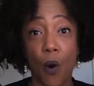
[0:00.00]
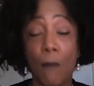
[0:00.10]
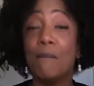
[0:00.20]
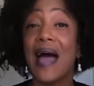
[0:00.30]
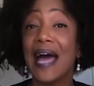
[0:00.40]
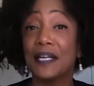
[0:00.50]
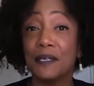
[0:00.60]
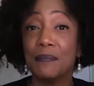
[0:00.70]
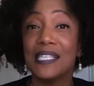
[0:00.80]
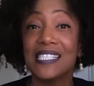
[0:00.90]

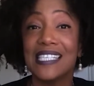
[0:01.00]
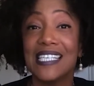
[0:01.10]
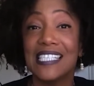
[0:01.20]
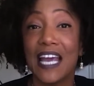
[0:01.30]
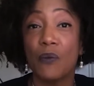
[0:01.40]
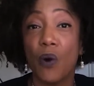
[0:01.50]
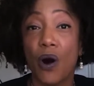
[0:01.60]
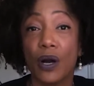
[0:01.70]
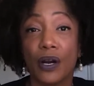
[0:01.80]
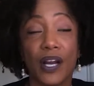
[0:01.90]
Madam C.J.
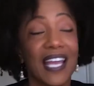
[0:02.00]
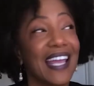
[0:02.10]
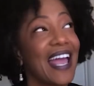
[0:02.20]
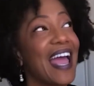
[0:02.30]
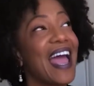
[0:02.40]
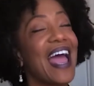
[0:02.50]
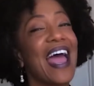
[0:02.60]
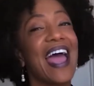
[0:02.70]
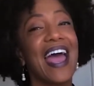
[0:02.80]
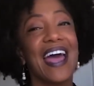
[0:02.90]
Walker.
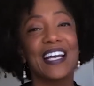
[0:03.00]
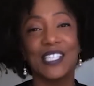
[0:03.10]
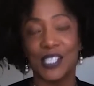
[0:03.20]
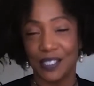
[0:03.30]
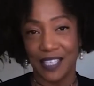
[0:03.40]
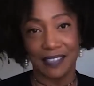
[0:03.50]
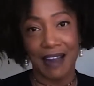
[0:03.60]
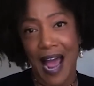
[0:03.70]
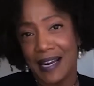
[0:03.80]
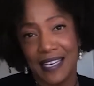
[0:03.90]
Excellent.
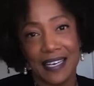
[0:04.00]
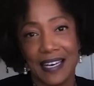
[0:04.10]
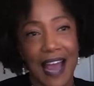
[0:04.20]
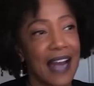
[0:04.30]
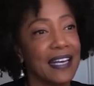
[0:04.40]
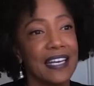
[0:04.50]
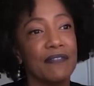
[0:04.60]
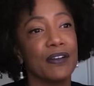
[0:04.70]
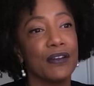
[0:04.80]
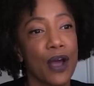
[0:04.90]
I didn't
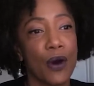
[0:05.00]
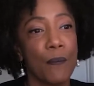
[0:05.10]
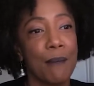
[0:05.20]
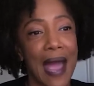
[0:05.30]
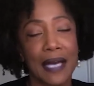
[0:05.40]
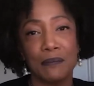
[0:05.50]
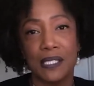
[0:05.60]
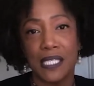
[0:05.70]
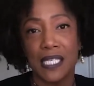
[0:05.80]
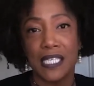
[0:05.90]
even know Madam
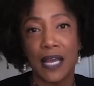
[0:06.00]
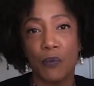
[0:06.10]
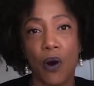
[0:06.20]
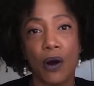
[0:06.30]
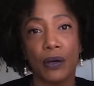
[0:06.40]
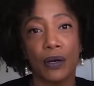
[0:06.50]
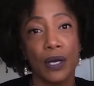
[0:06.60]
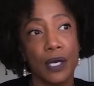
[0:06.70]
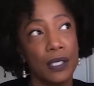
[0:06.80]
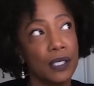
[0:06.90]
C.J.
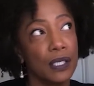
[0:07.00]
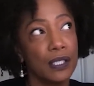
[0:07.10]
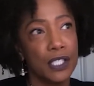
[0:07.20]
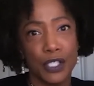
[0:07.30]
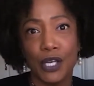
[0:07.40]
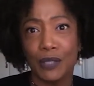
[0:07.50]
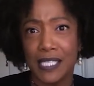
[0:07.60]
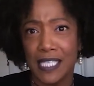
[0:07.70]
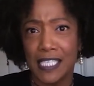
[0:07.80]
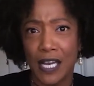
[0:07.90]
Walker. Did you know that
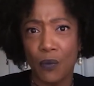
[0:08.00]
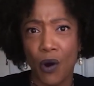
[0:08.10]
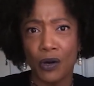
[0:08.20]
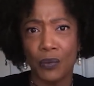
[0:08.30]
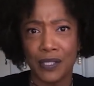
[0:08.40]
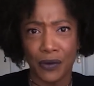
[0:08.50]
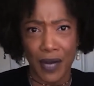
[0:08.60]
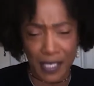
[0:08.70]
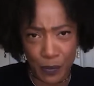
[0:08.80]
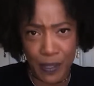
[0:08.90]
C.J. Walker was her
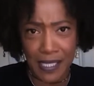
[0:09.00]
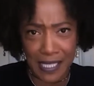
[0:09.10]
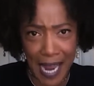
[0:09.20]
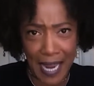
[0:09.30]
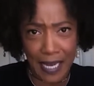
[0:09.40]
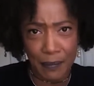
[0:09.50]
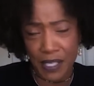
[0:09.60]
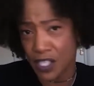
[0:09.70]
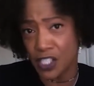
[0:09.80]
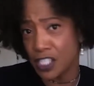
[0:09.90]
husband's name?
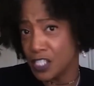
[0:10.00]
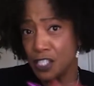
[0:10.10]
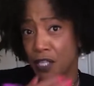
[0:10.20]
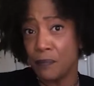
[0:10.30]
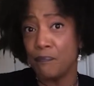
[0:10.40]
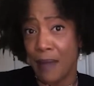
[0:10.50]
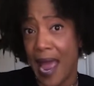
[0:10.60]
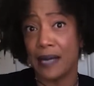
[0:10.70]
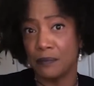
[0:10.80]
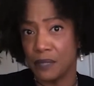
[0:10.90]
And then she's the
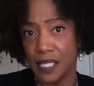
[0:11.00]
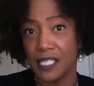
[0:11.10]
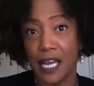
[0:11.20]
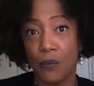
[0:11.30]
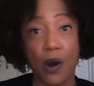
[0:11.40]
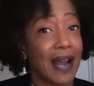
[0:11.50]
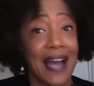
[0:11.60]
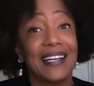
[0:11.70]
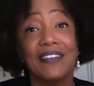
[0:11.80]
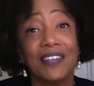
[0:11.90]
Madam C.J. Walker.
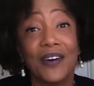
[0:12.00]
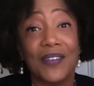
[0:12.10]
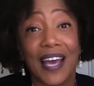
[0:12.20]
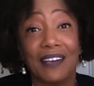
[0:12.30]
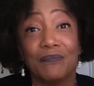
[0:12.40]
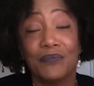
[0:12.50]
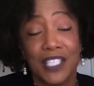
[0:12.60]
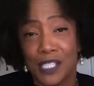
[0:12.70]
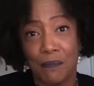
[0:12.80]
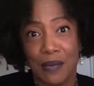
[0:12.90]
I didn't even know that.
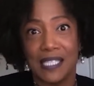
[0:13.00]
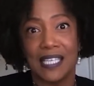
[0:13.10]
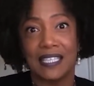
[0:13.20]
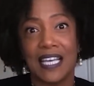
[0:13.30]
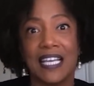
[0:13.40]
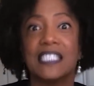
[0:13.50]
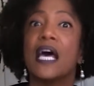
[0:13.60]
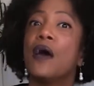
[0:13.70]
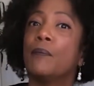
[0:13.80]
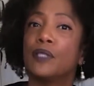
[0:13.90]
Just some basic things.
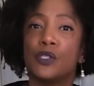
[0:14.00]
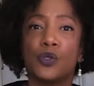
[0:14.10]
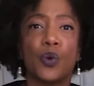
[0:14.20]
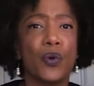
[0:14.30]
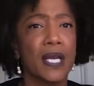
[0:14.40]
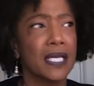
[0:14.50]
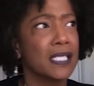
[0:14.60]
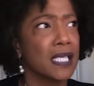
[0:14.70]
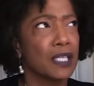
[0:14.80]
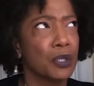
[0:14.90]
But the story,
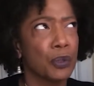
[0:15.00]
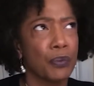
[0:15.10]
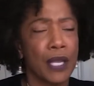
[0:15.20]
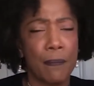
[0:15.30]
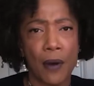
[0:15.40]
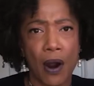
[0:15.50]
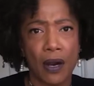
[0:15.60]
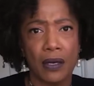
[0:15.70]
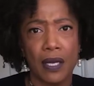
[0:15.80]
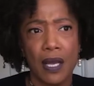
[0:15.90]
it's a
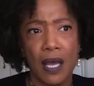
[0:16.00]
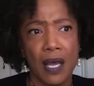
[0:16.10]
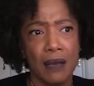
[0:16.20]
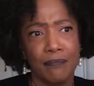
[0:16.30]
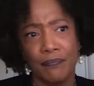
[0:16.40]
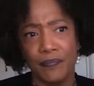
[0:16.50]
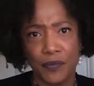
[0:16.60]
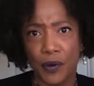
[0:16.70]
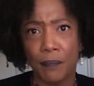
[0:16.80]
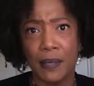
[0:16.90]
3-part
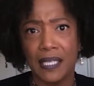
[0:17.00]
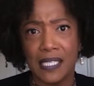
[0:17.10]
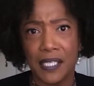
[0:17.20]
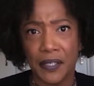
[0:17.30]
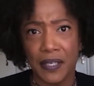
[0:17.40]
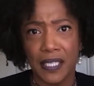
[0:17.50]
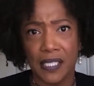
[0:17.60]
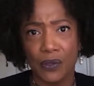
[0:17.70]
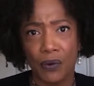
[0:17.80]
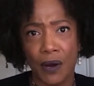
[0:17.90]
sort of
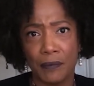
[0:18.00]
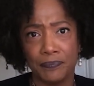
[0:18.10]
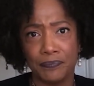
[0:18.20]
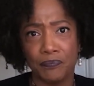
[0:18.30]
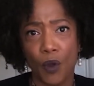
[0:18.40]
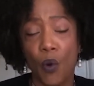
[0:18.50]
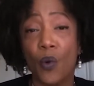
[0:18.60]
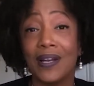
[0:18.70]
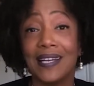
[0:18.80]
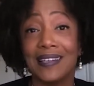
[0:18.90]
miniseries on
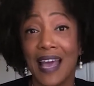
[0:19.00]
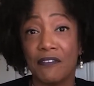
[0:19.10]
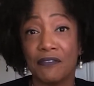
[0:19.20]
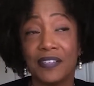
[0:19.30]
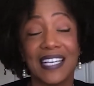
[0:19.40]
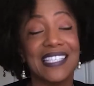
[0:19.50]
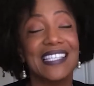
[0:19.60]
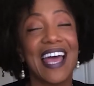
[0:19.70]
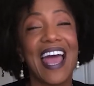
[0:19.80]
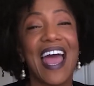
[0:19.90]
Netflix.